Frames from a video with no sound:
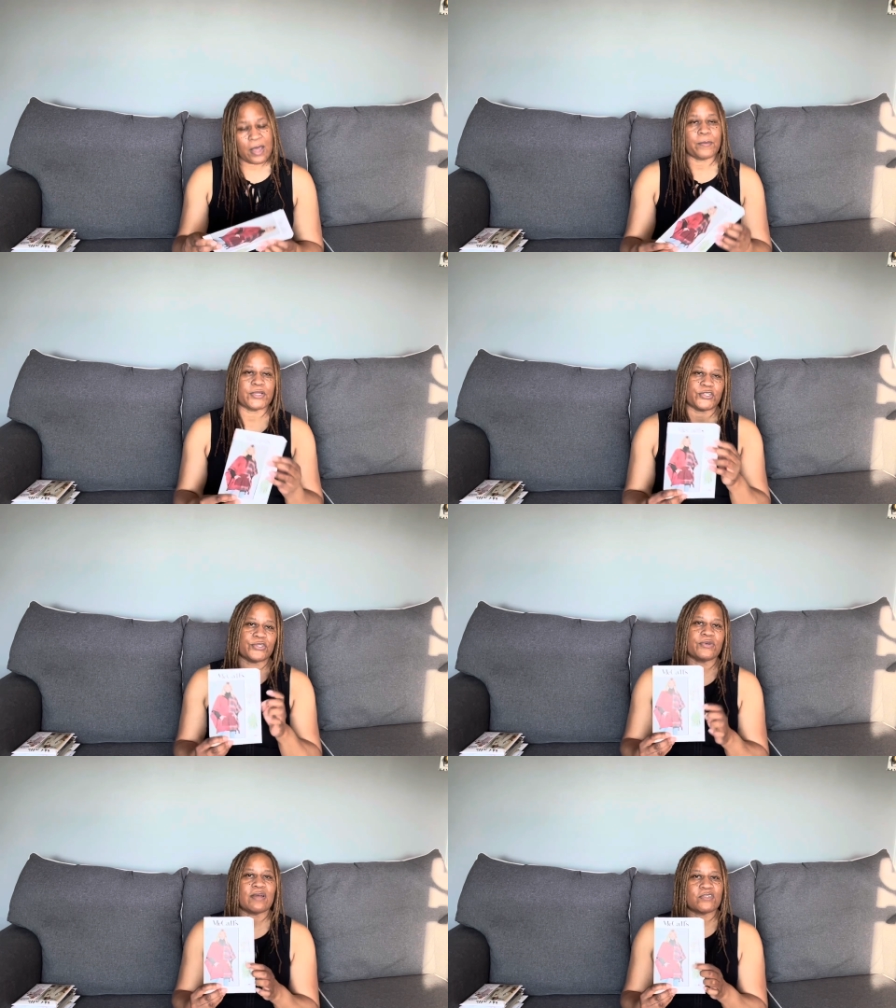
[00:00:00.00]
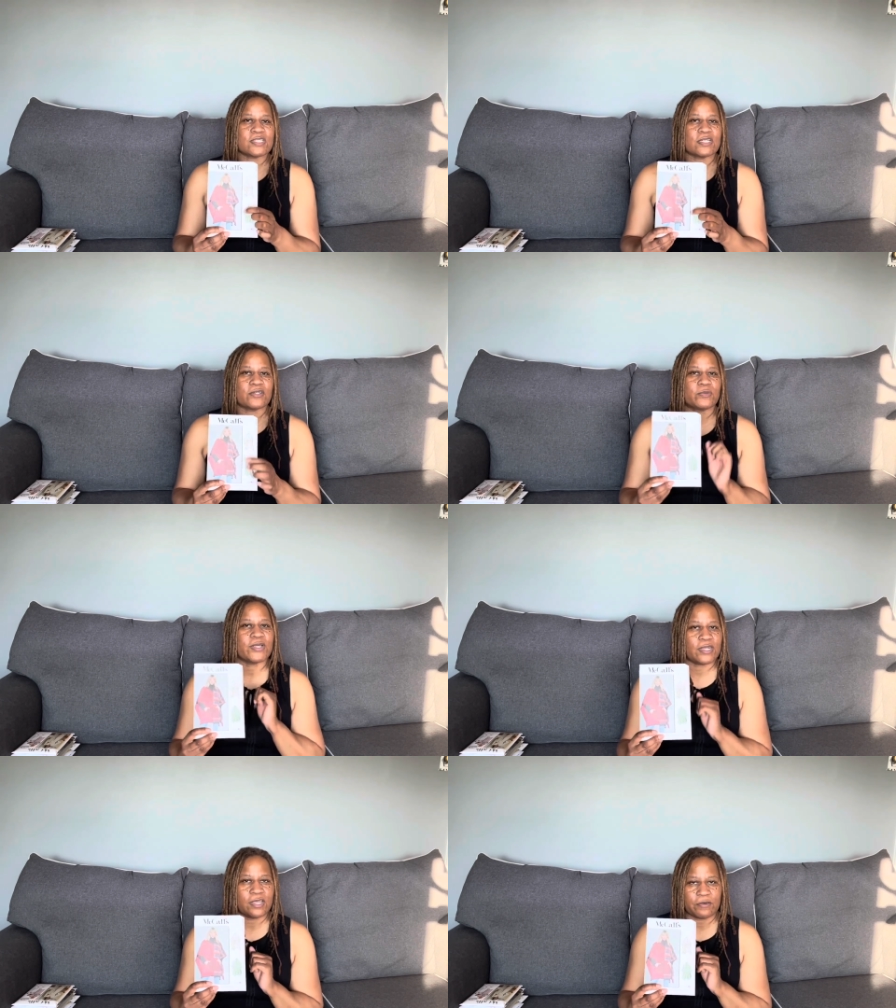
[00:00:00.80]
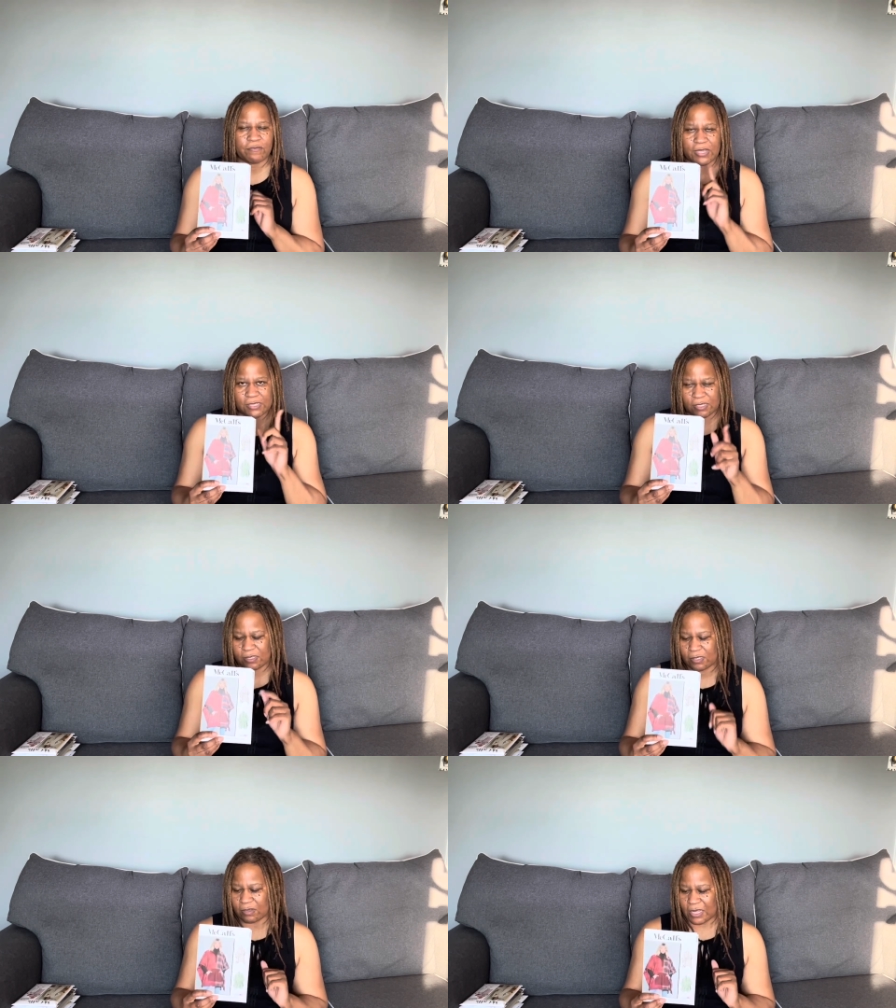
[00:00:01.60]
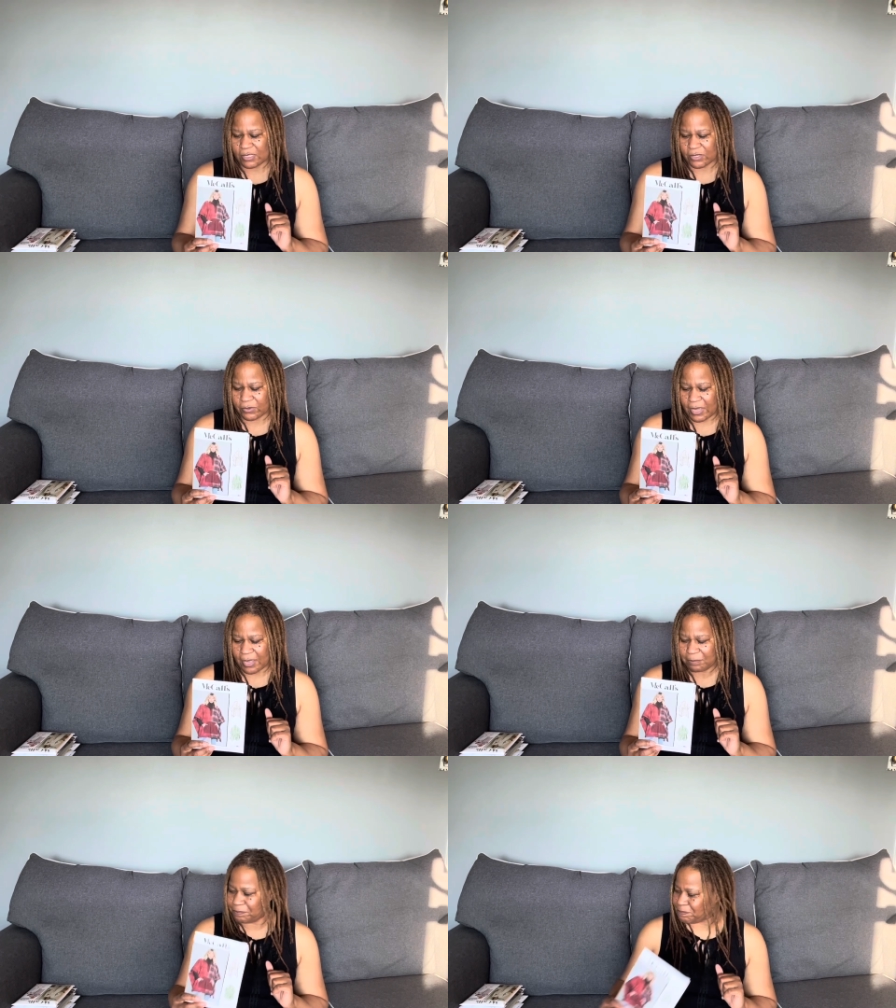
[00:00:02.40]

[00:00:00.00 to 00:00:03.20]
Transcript: but you do have just a little bit of interfacing, so that's okay.